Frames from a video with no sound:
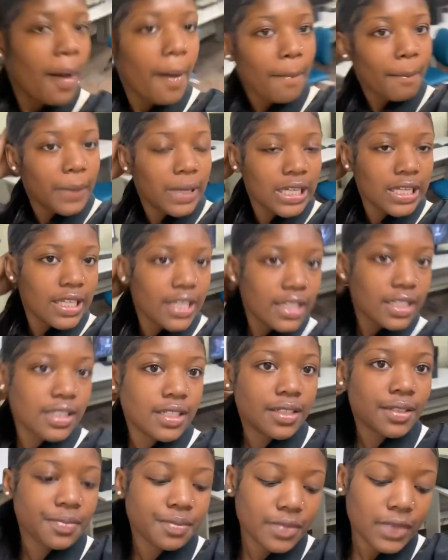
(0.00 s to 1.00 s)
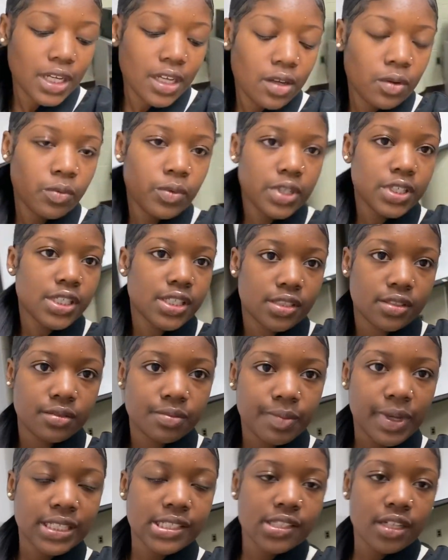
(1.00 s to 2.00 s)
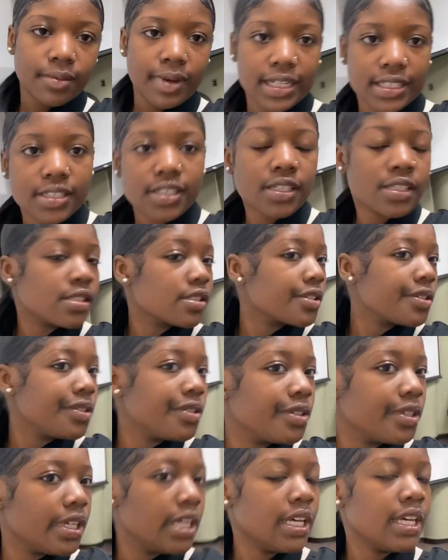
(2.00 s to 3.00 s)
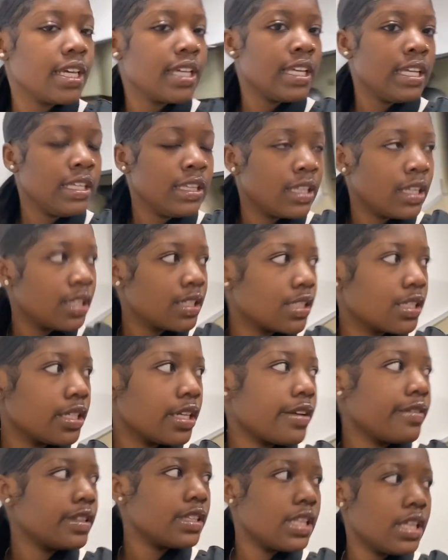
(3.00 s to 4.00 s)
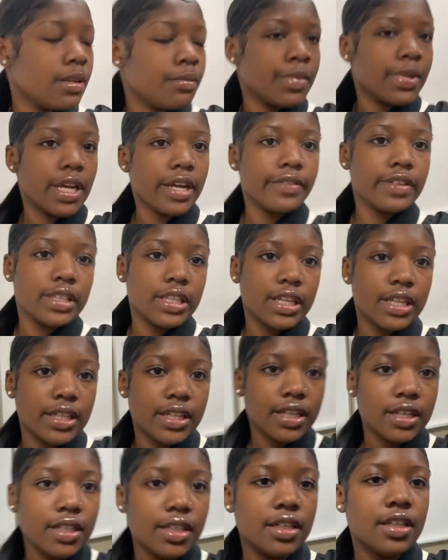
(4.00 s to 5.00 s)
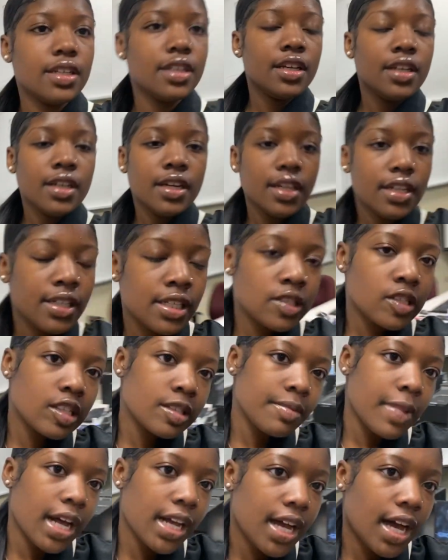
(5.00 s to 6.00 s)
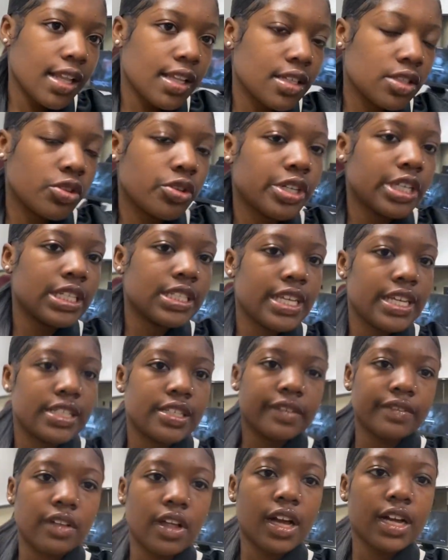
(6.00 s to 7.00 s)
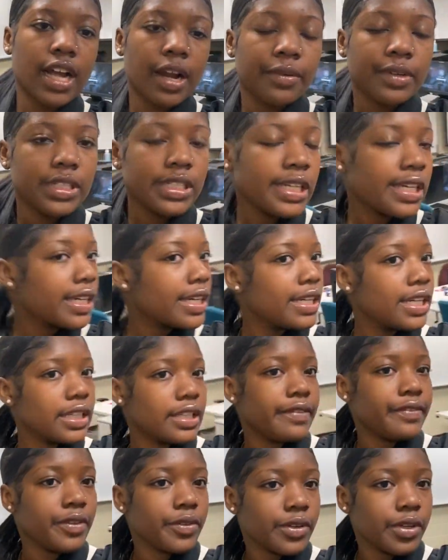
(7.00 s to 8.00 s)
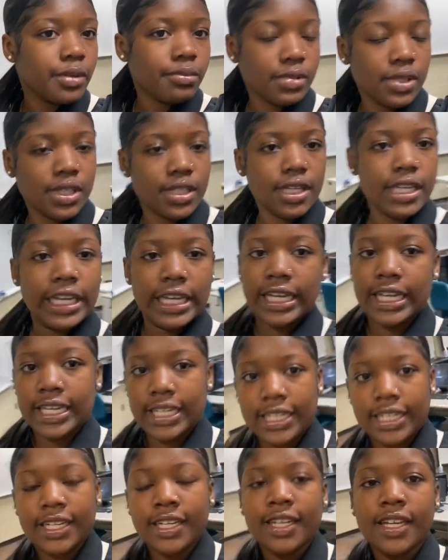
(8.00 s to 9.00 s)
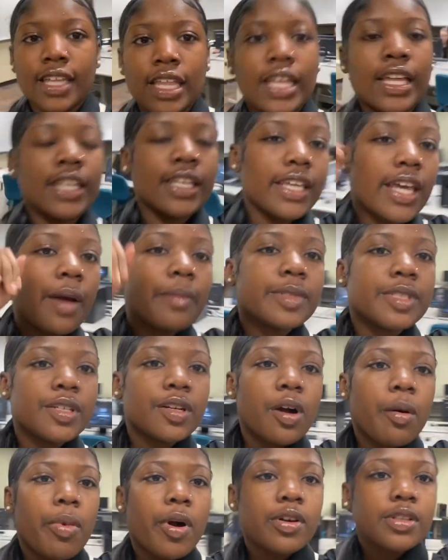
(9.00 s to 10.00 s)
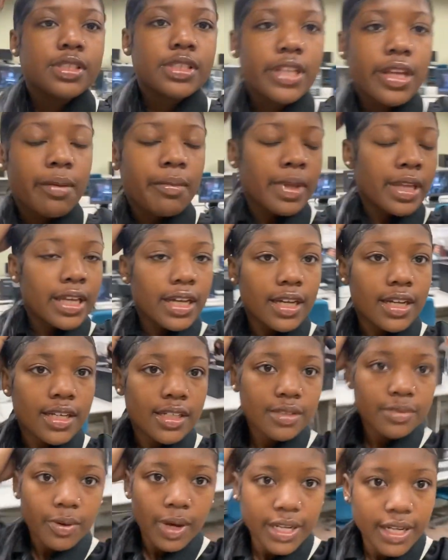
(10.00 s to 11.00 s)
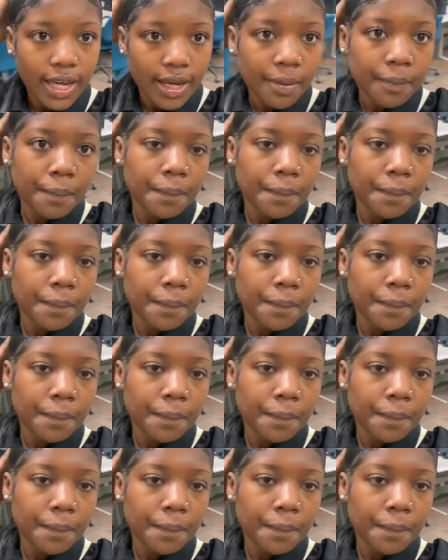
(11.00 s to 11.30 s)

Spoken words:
But yeah. We just about to go back to the school and eat lunch and everything, but everything done. This is my college orientation vlog. I really didn't get nothing for real, but yeah, I'm still gonna post it because why not?